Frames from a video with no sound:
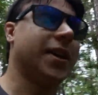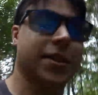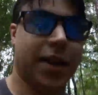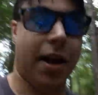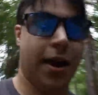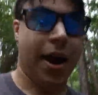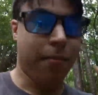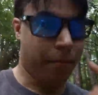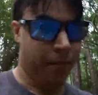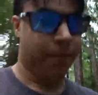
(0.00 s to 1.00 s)
because I
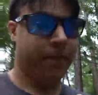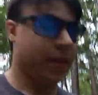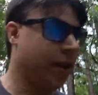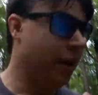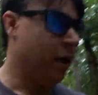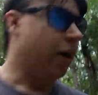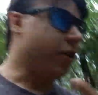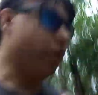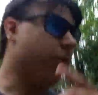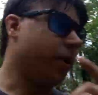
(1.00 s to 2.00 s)
am a
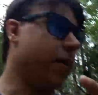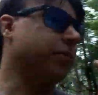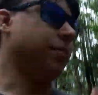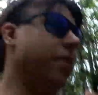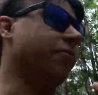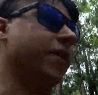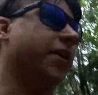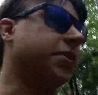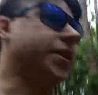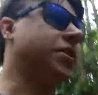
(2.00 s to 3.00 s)
nerd when it comes to me and
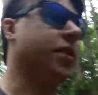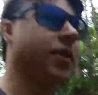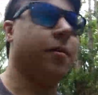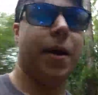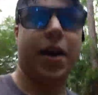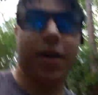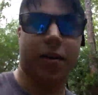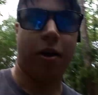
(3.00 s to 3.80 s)
flashlights, and it made it